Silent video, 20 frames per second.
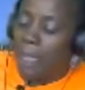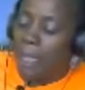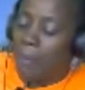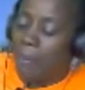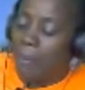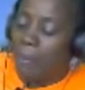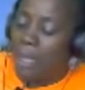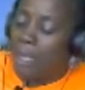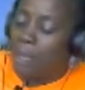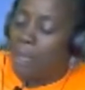
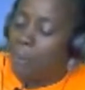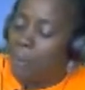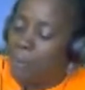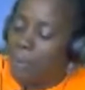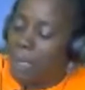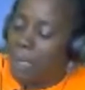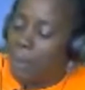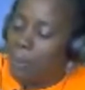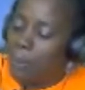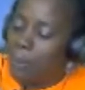
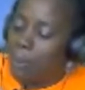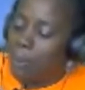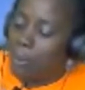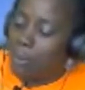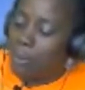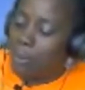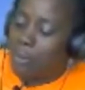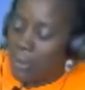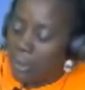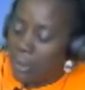my
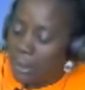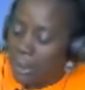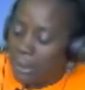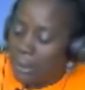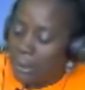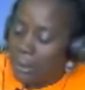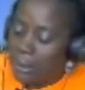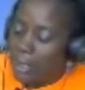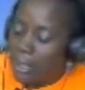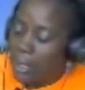
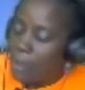personal